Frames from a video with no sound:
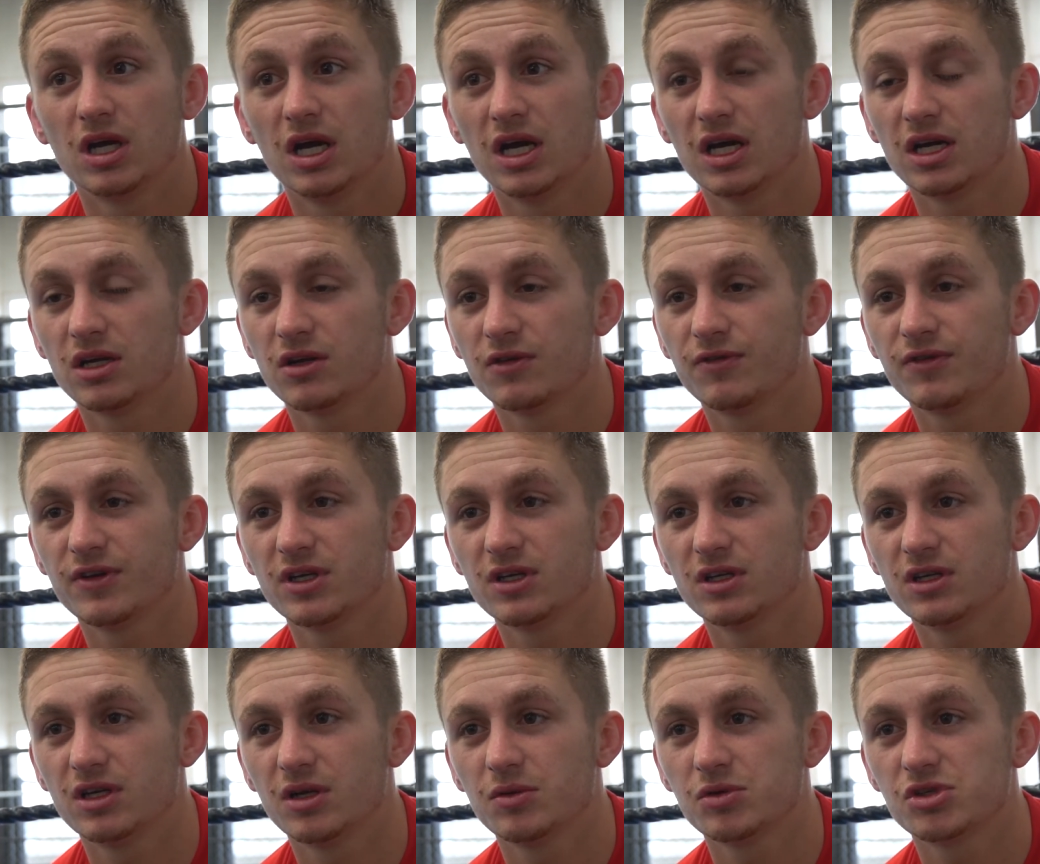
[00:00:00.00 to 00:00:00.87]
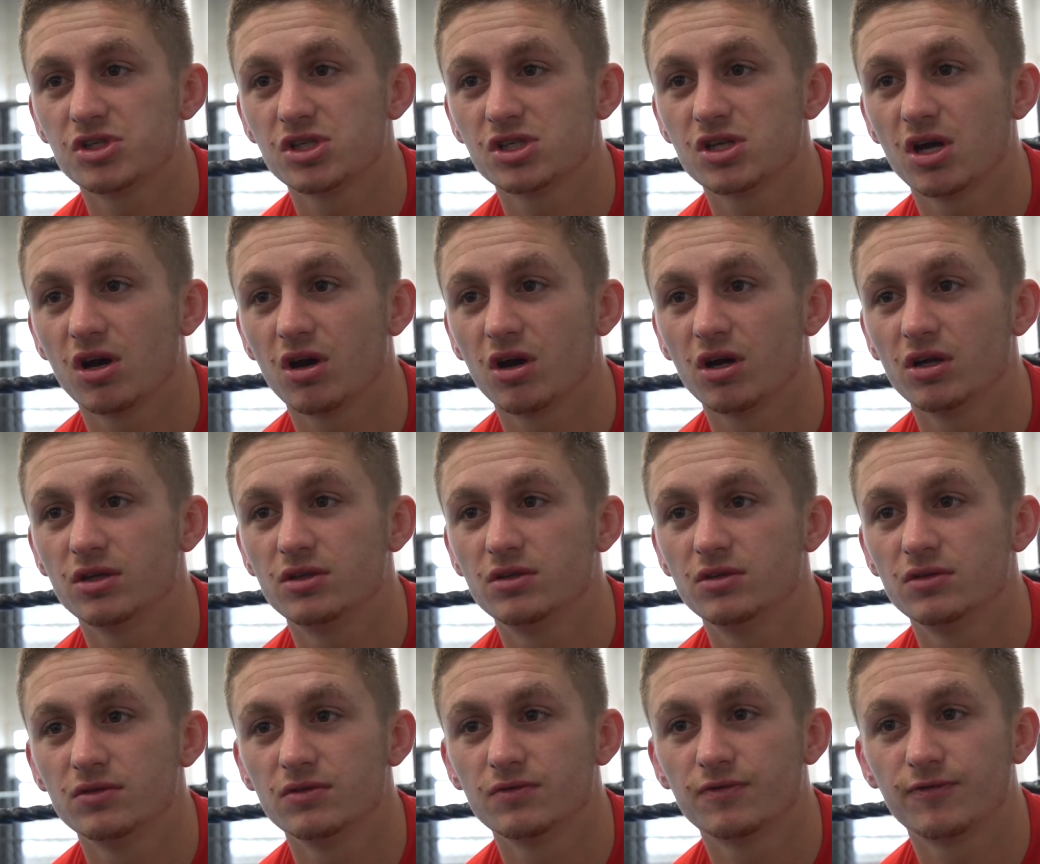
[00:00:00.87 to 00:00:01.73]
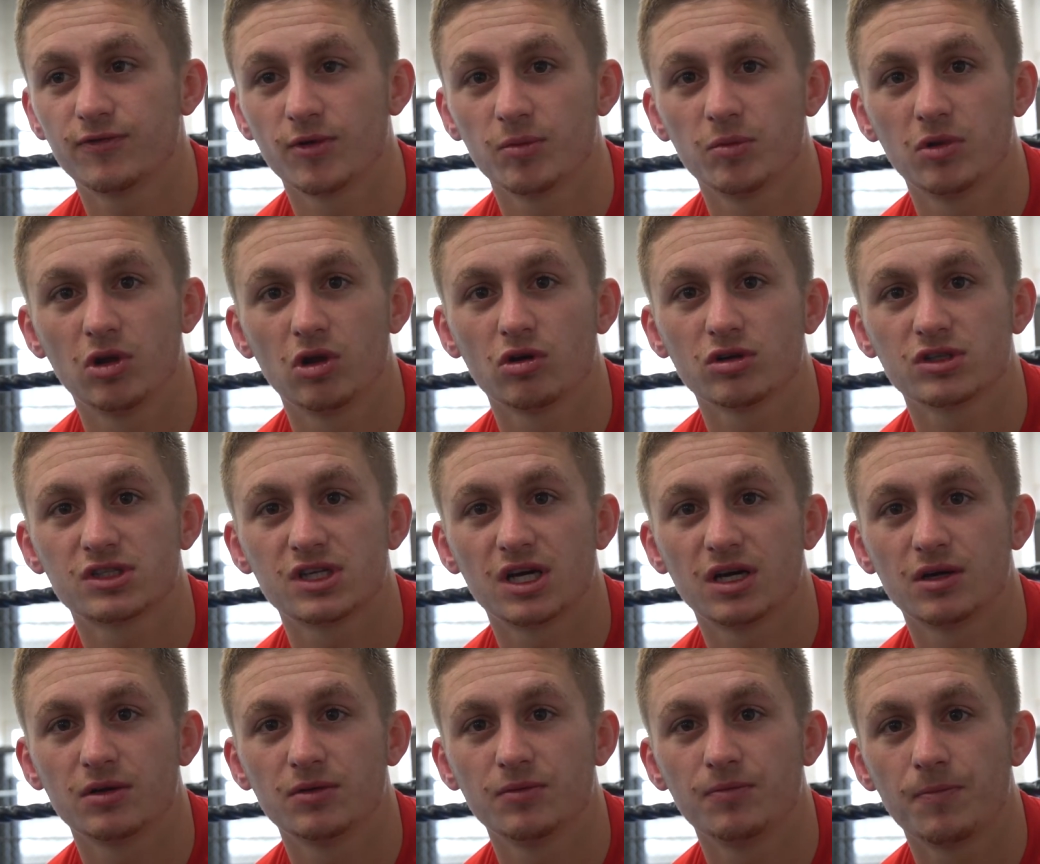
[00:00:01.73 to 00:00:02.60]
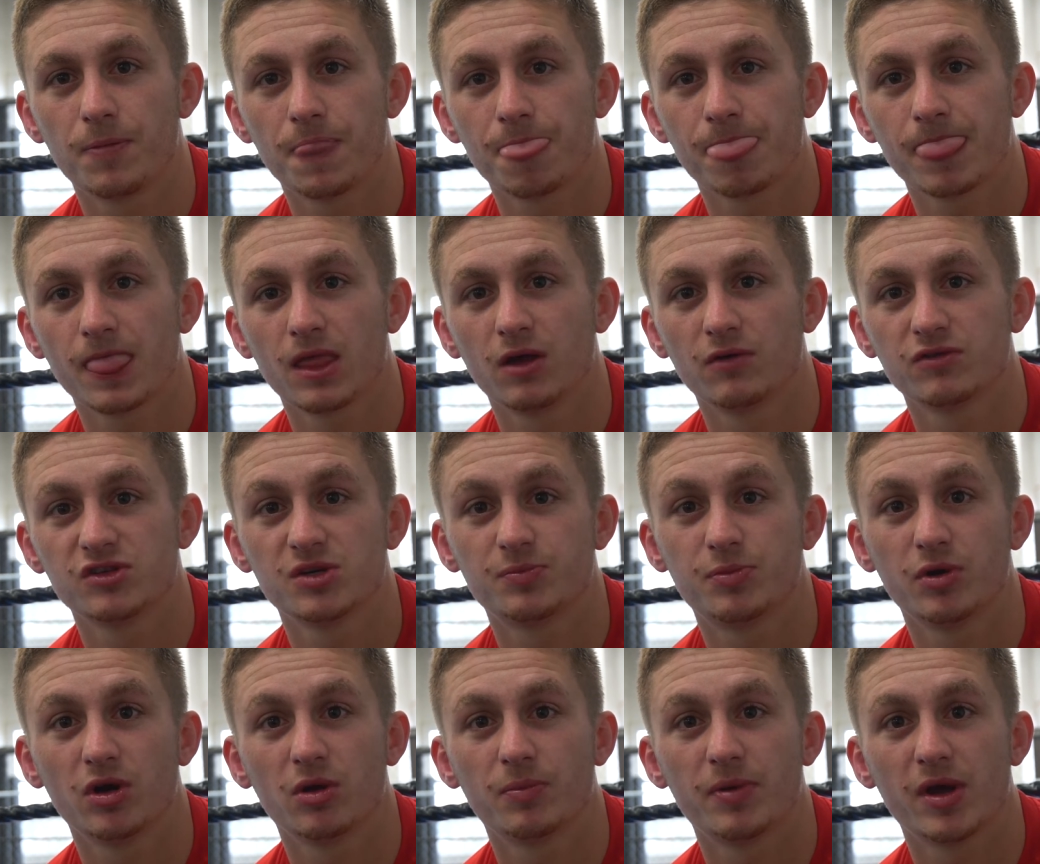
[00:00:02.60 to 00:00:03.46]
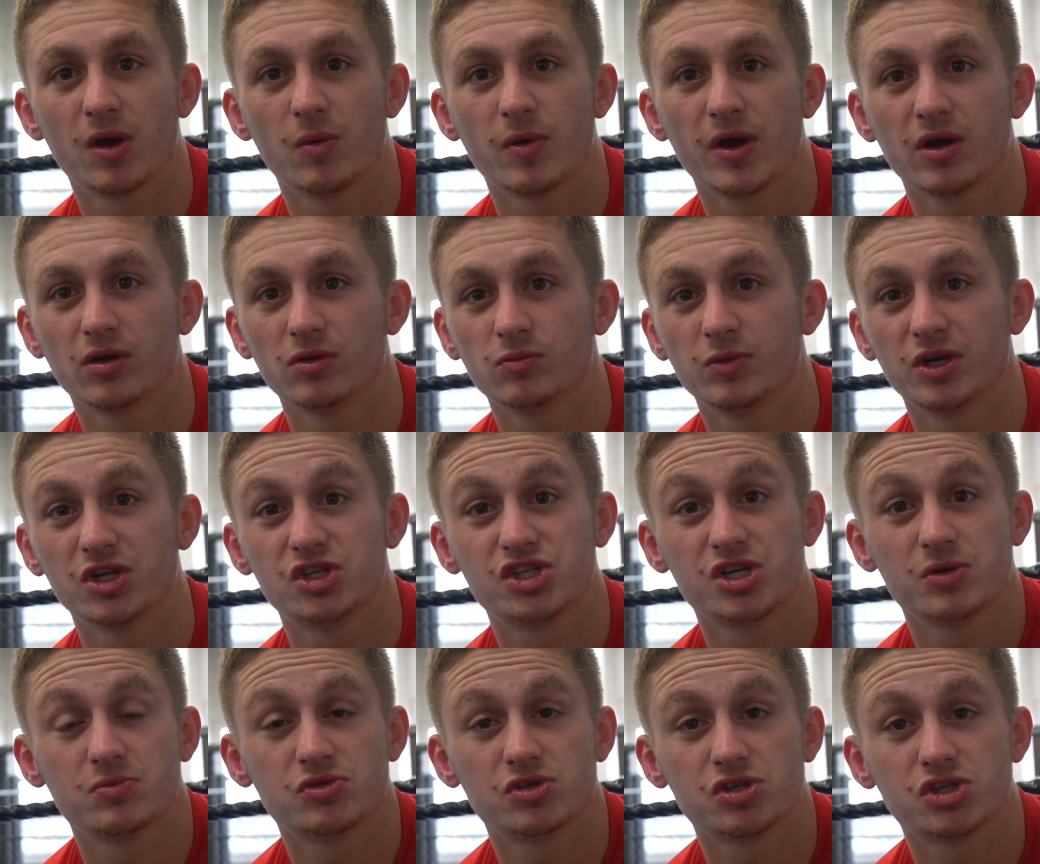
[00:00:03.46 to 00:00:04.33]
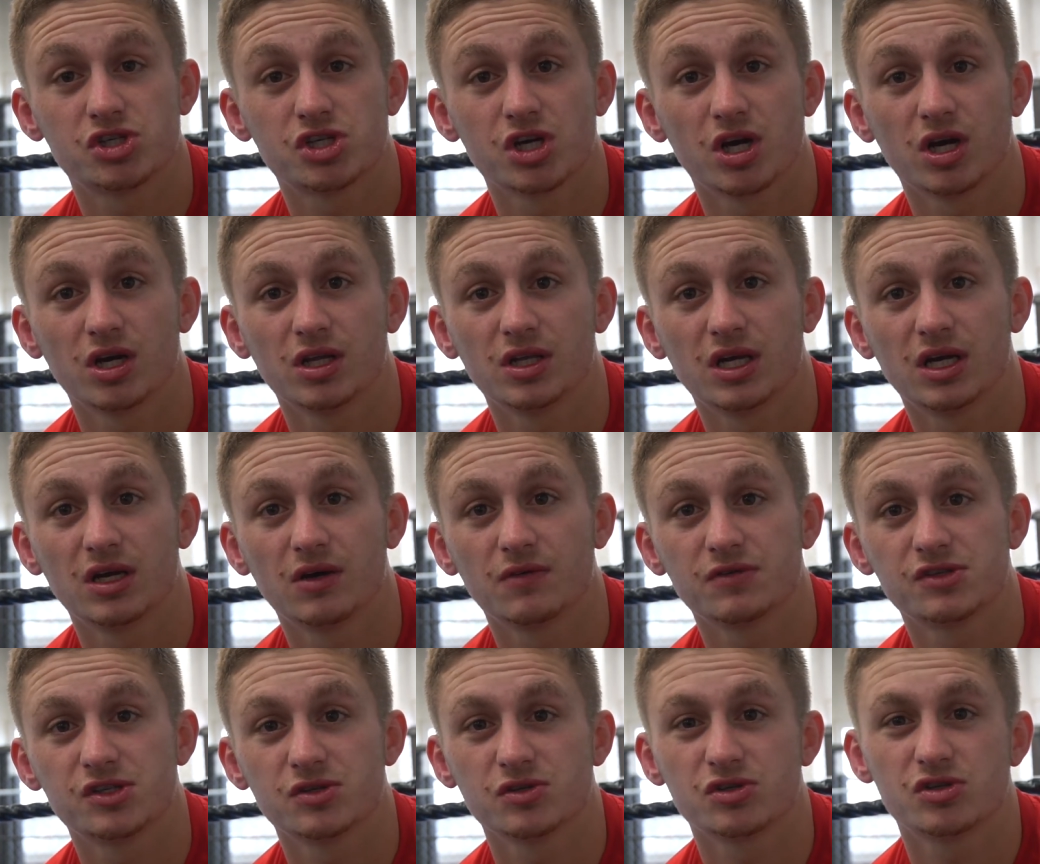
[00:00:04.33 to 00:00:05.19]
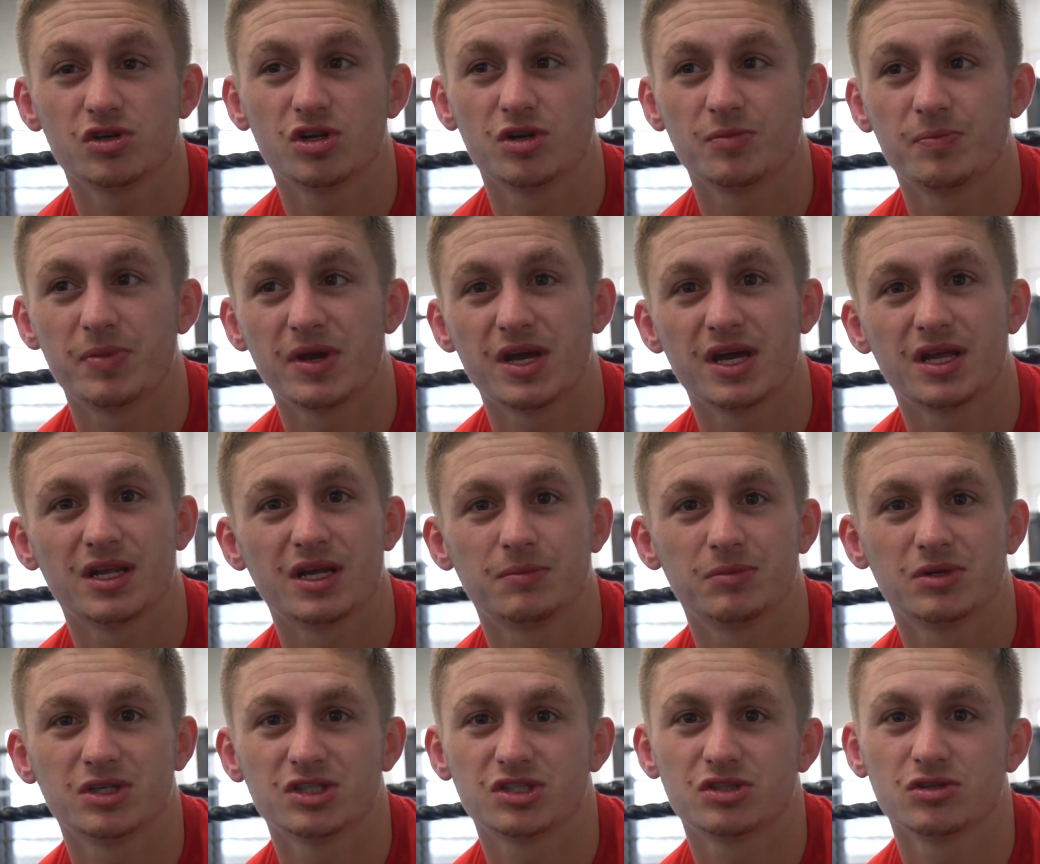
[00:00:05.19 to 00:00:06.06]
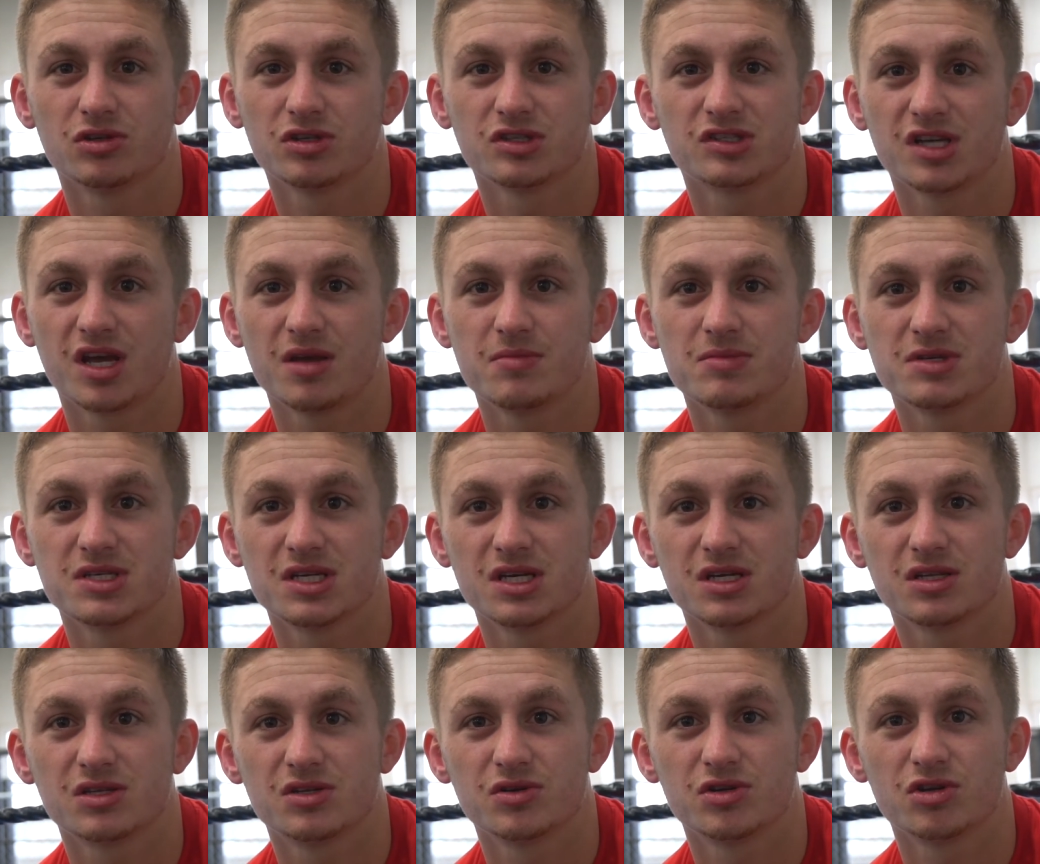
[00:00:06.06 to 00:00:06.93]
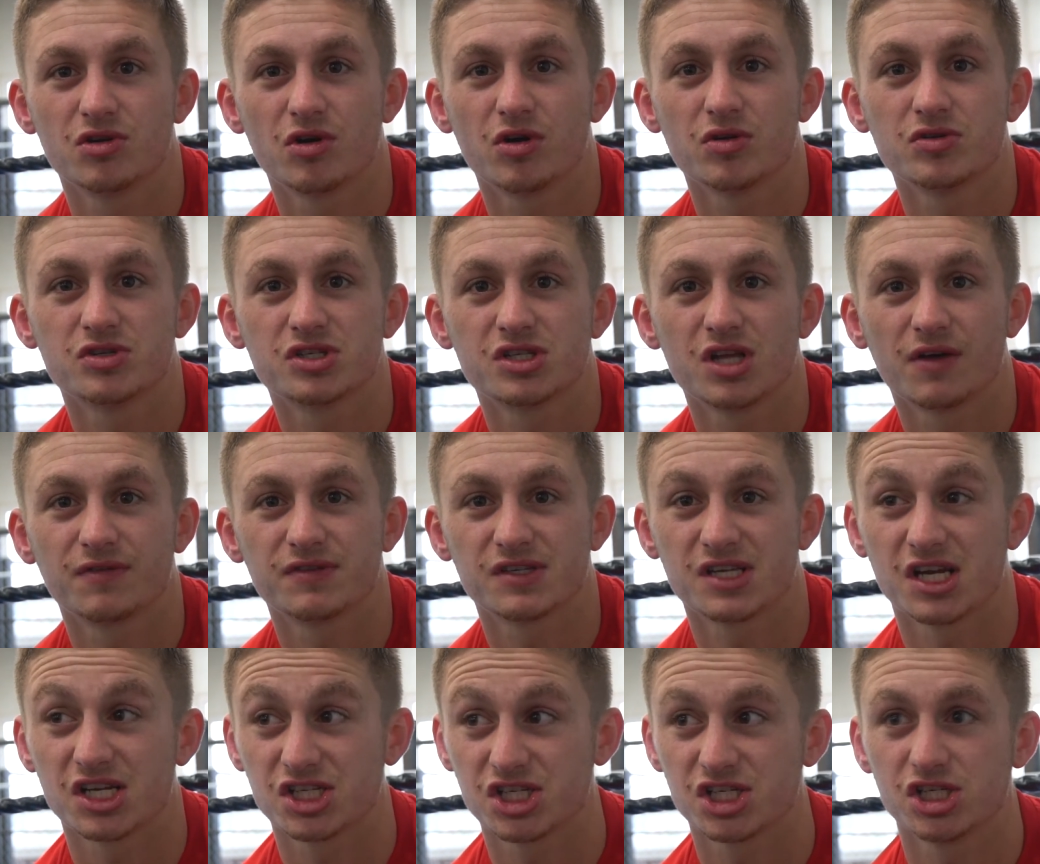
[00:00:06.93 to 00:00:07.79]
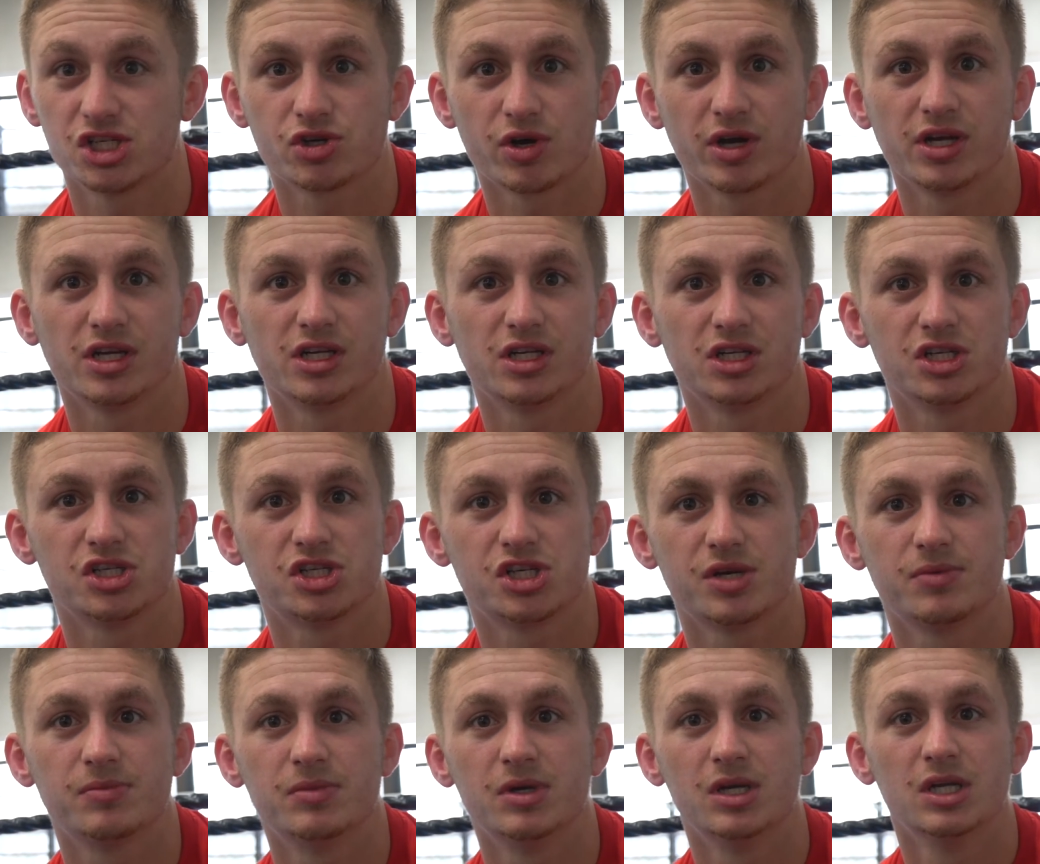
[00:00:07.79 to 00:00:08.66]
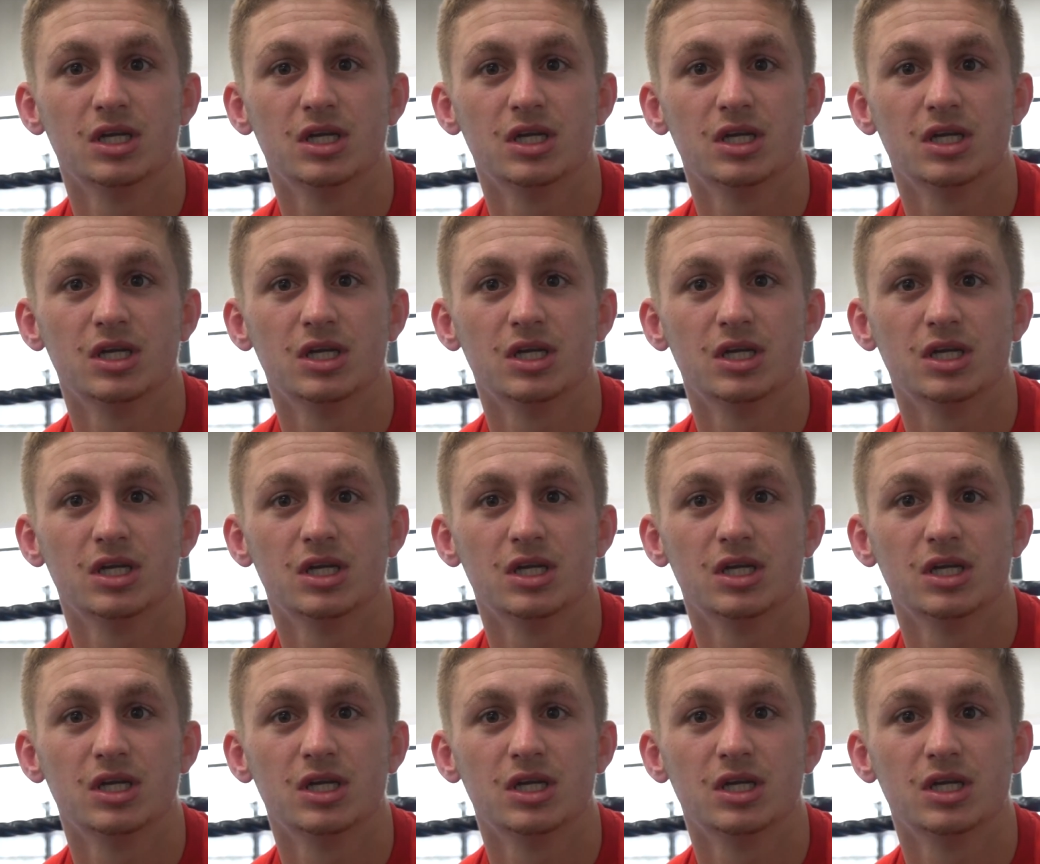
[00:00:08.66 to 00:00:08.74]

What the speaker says: And I think it was just hard from the lockdown. Obviously I put a bit of weight on where gyms are shut and that. Obviously I was doing a bit of that, but it's not the same as it, doing your own stuff, as actually training in the gym.